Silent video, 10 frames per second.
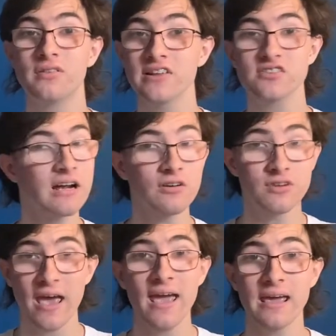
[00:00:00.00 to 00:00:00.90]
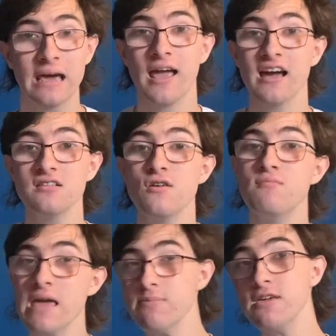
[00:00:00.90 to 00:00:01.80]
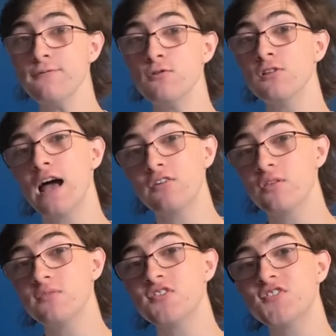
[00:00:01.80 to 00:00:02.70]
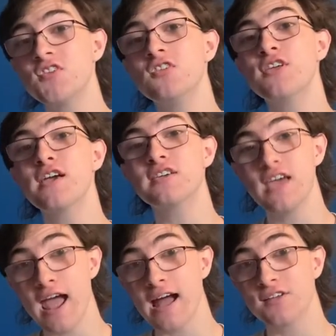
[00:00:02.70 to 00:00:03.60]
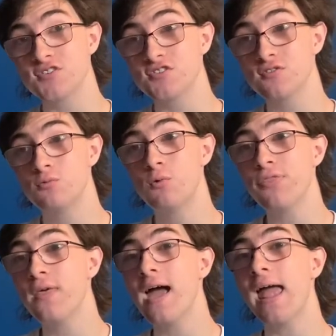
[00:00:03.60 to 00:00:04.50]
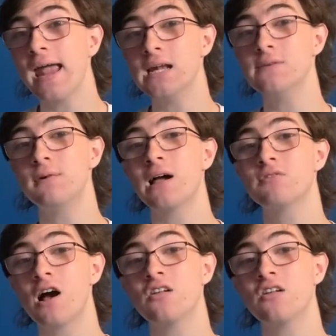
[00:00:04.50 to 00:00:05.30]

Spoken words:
That's not okay. And maybe if you allow them to still get gas with that $85